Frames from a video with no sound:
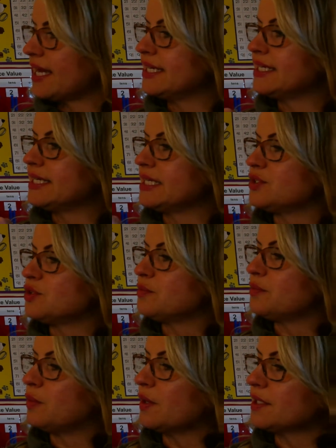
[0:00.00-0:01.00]
it into
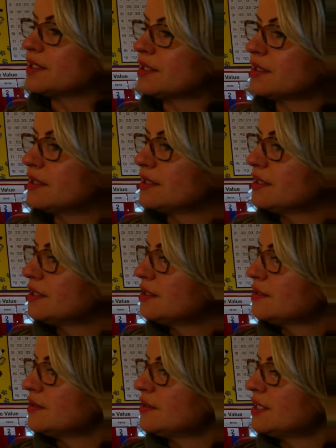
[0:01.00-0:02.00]
port.
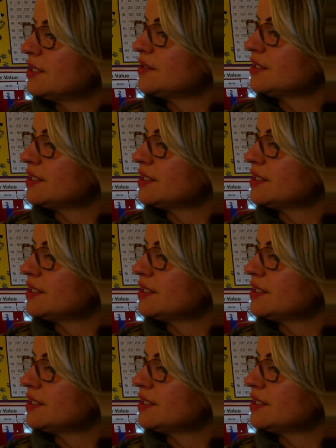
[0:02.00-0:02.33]
So here's the